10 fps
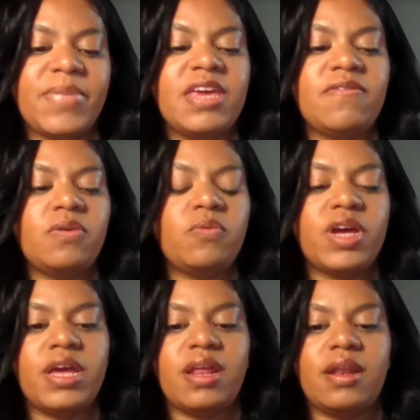even
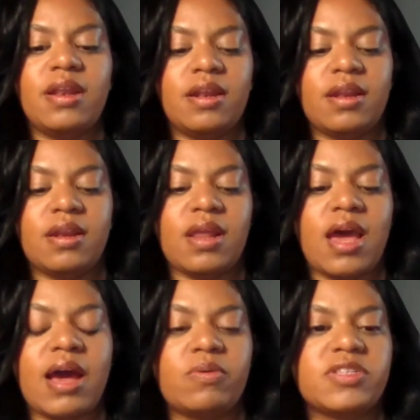when
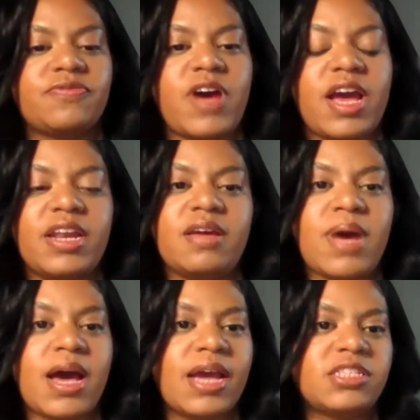I was finding
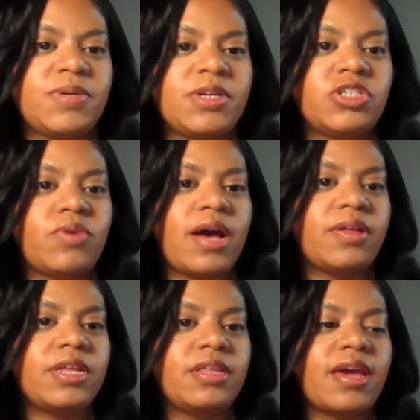my
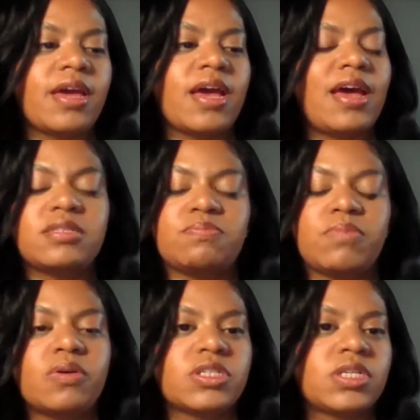spirituality, like as
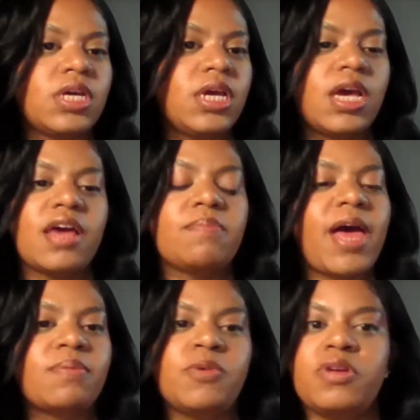most of the
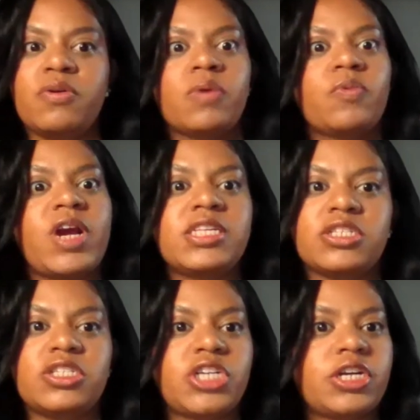black community were raised
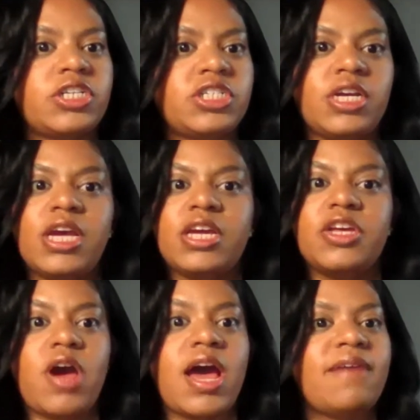in the church, you
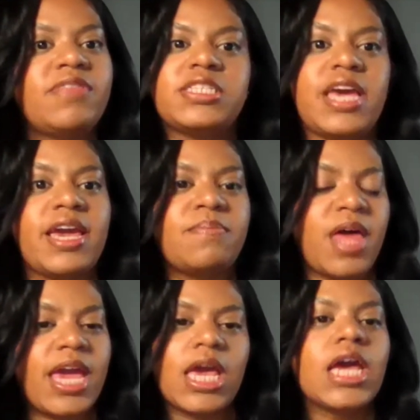know, I have the same
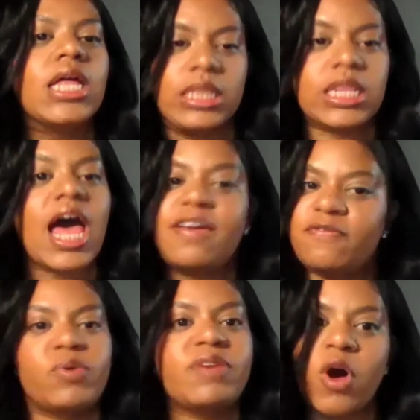like life
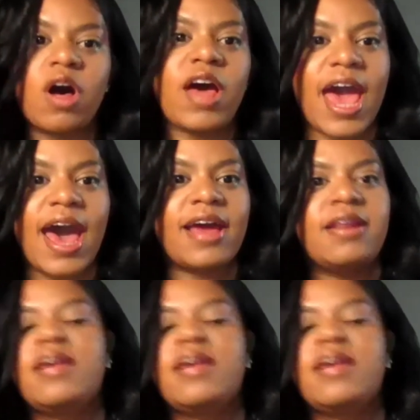we've all had.